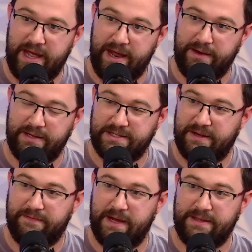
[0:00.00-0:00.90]
end and
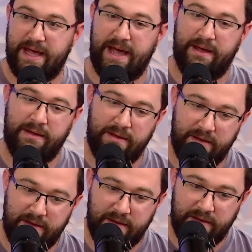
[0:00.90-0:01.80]
stuff like that.
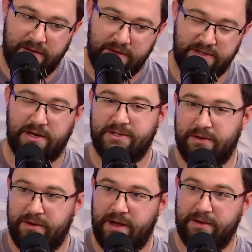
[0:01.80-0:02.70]
There's
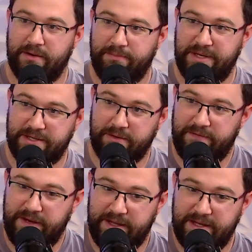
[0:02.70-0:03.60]
also another piece of
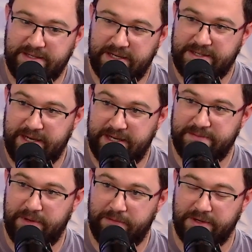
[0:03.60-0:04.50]
graffiti that says tits,
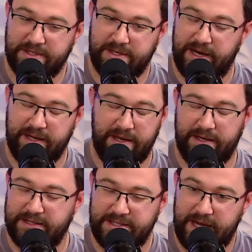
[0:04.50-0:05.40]
but we're just like, it
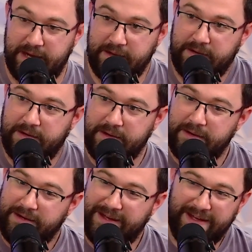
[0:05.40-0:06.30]
can stay.
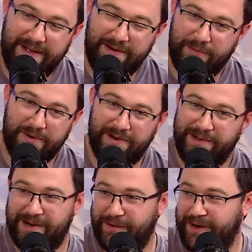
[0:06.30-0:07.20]

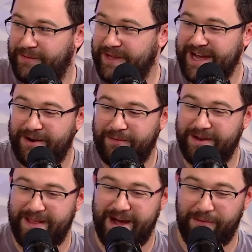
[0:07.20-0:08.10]
You know what? We got rid
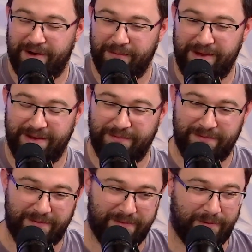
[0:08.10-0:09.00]
of that one.
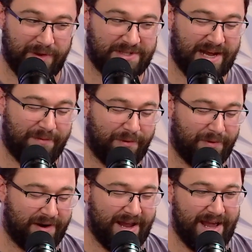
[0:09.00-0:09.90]
We'll stop when
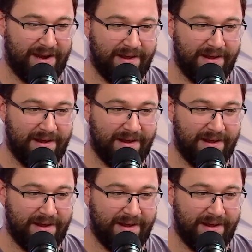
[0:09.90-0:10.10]
we're ahead.